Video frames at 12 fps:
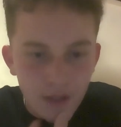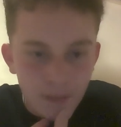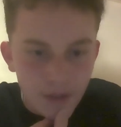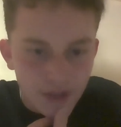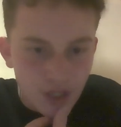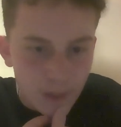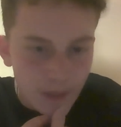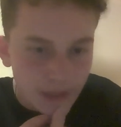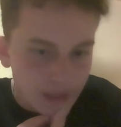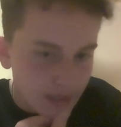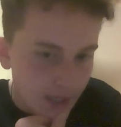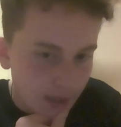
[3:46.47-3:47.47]
But Scooby at
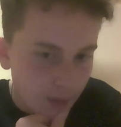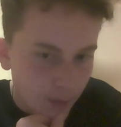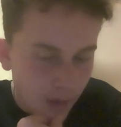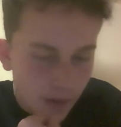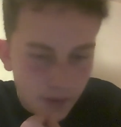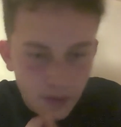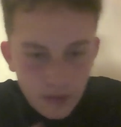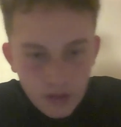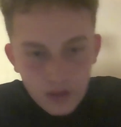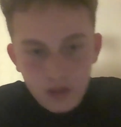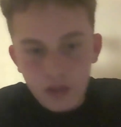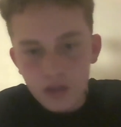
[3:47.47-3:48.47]
the Center of the World,
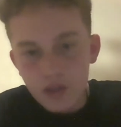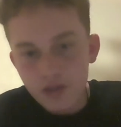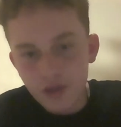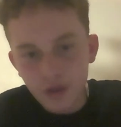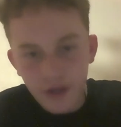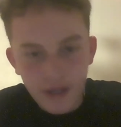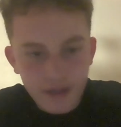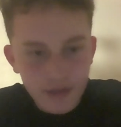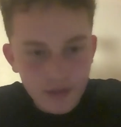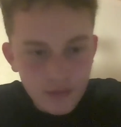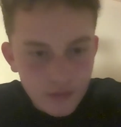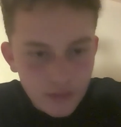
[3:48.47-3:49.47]
it's unique.